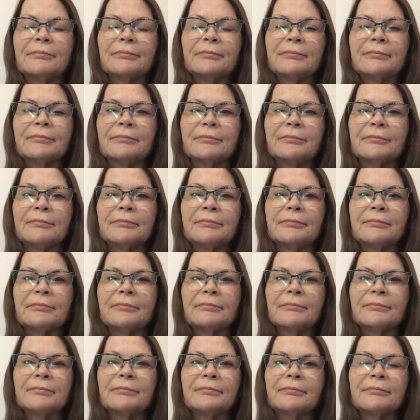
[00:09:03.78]

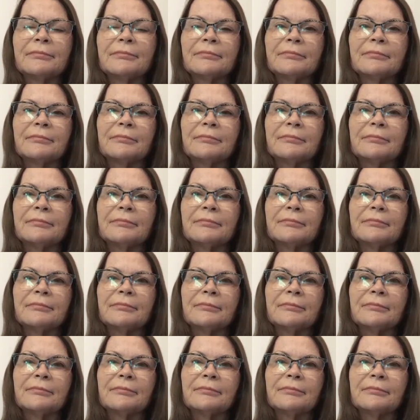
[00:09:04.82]

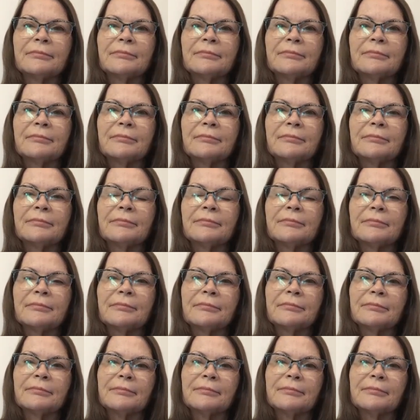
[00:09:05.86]

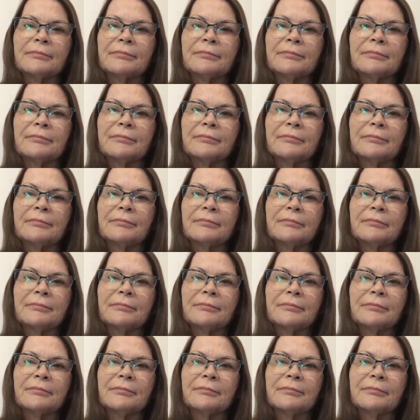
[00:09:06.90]

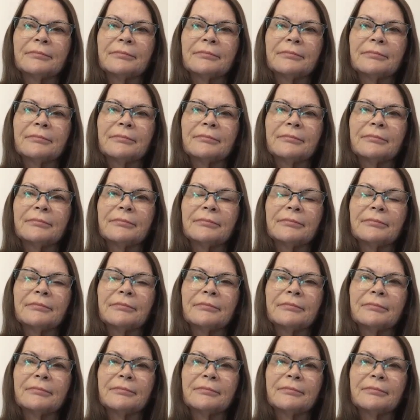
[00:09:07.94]
No words are spoken by the person on screen.